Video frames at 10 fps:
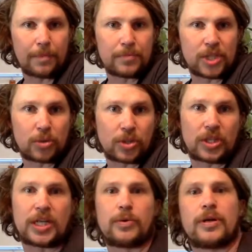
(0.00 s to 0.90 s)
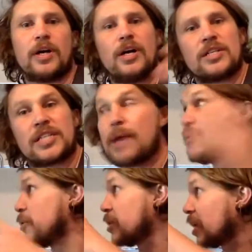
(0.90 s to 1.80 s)
dishwashing liquid. Same
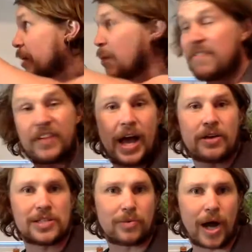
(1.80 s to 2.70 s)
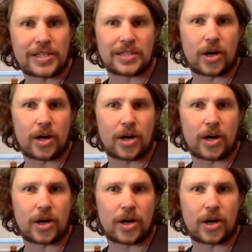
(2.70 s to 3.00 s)
thing with like my flours and rices.